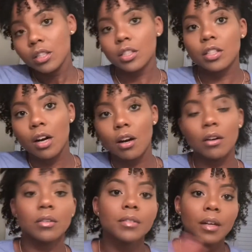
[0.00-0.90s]

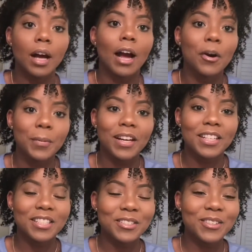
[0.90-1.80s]
So I hope you
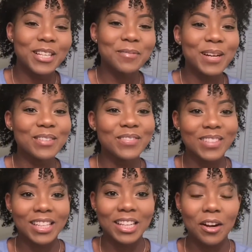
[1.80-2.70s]
guys enjoyed my
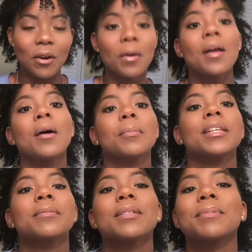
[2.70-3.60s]
video.
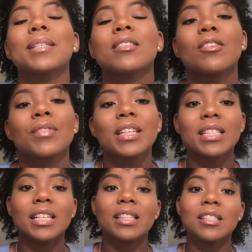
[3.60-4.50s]
Please, please, please don't forget
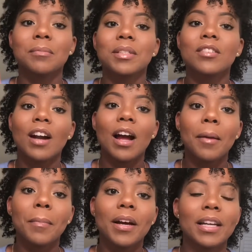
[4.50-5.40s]
to hit the
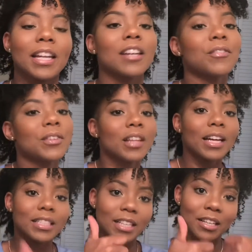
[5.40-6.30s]
subscribe button, and if you
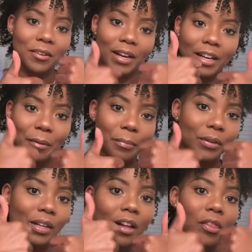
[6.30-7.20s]
liked it, go ahead and
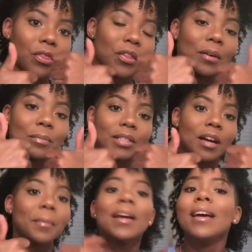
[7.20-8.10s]
put a thumbs
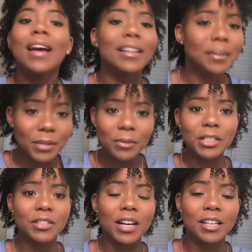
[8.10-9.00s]
up and let me know
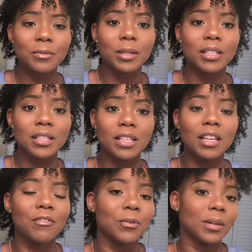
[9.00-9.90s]
what you guys want to
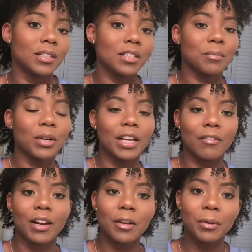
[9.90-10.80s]
see. If you want to see more Get
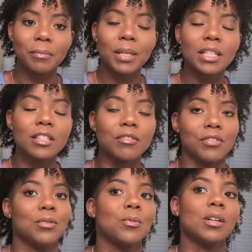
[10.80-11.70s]
Ready With Me's, if
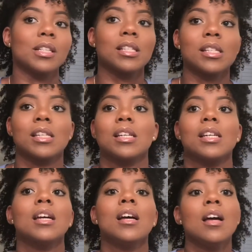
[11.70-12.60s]
you want to
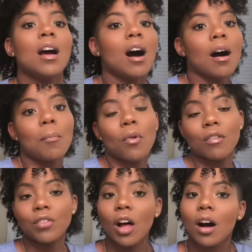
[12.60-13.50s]
see more
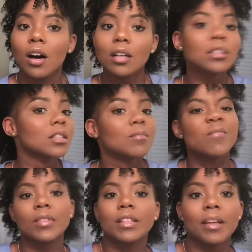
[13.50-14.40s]
vlogs,
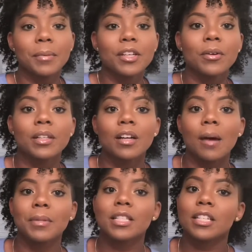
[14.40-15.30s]
let me know in the
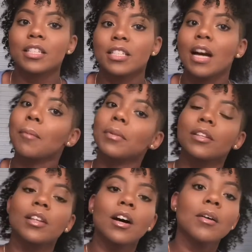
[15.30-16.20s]
comment section down
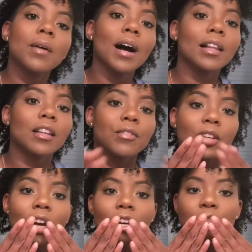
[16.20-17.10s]
below. I love you
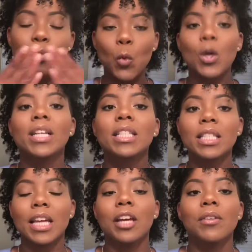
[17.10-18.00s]
guys.
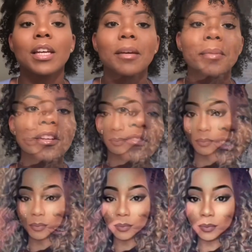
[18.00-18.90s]
Stay unique and beautiful.